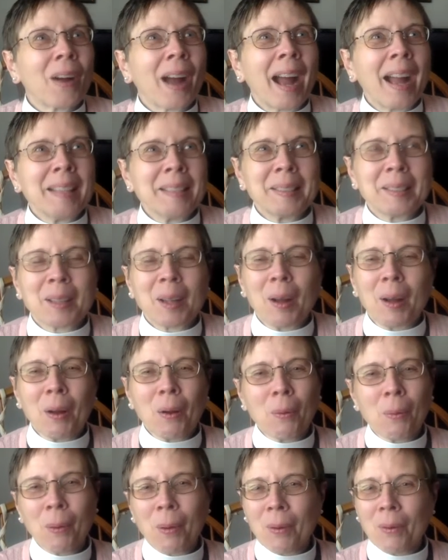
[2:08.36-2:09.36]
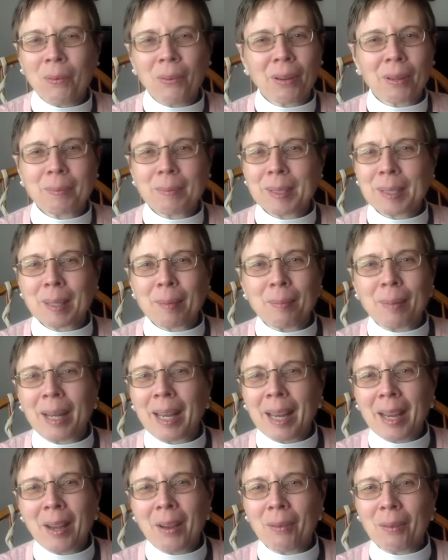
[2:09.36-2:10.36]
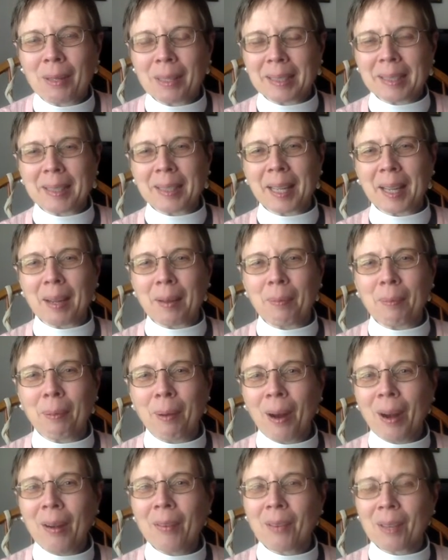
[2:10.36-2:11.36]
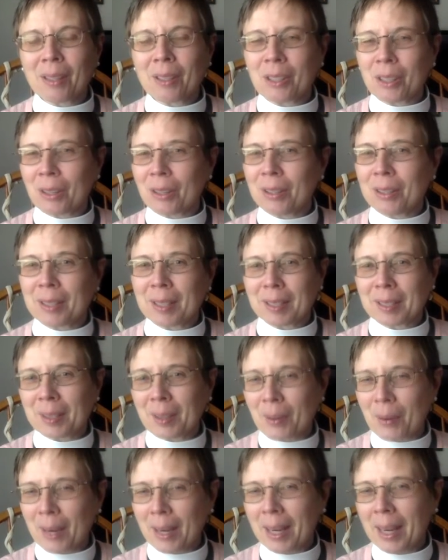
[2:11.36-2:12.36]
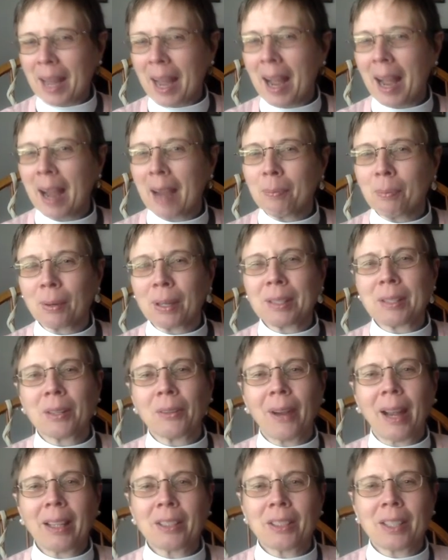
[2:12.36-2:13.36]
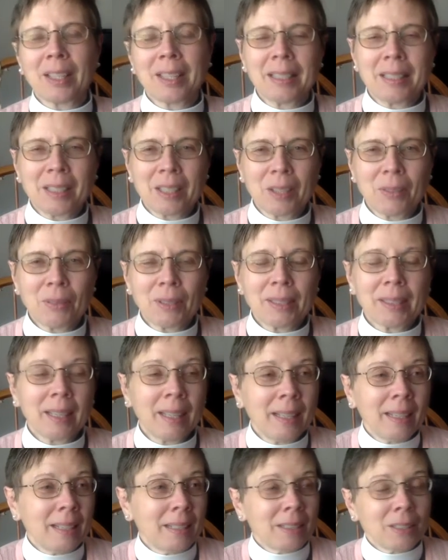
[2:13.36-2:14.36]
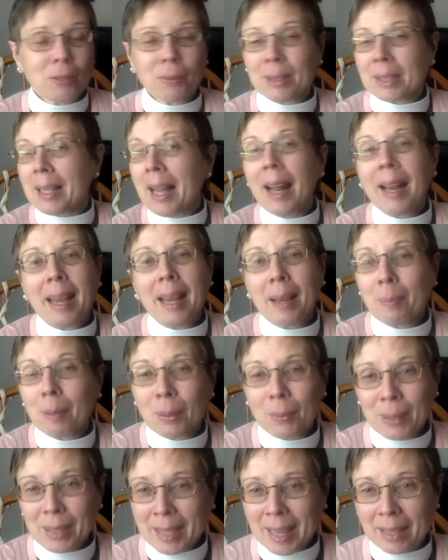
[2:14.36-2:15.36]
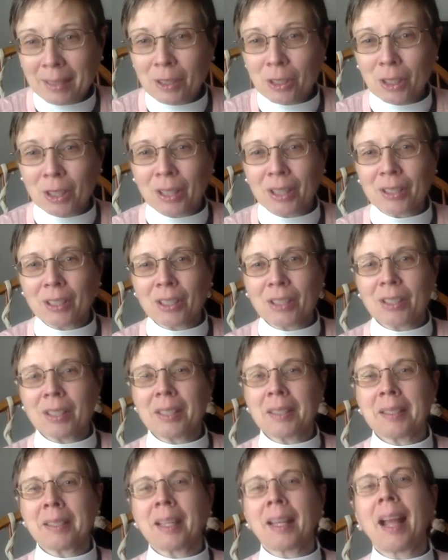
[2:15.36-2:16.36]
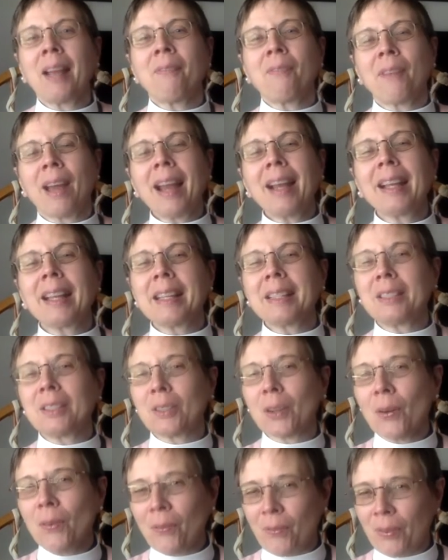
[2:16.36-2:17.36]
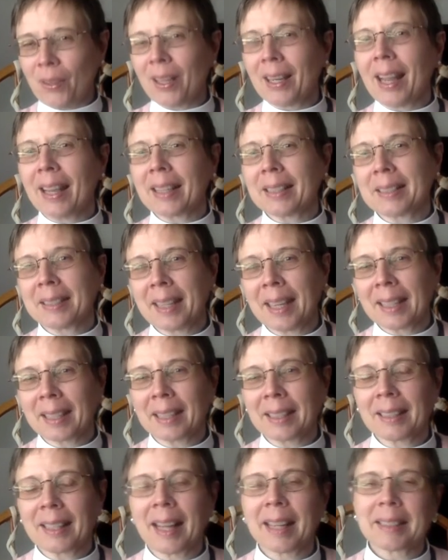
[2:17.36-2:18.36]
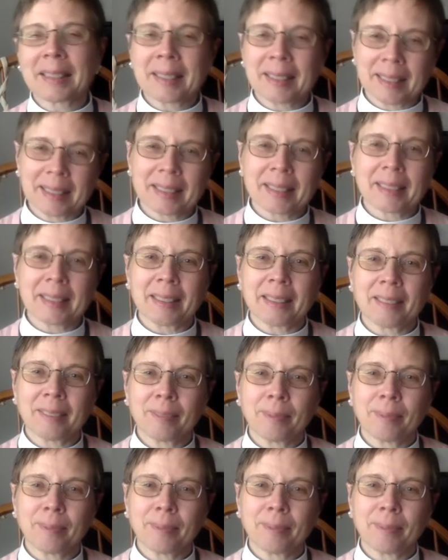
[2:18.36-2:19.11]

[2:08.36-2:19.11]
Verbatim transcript: I saw a quote from somebody who is uh, part of a church that's going in a hybrid direction, and she was she was not able to attend church, and she said, "I finally don't feel like a second class citizen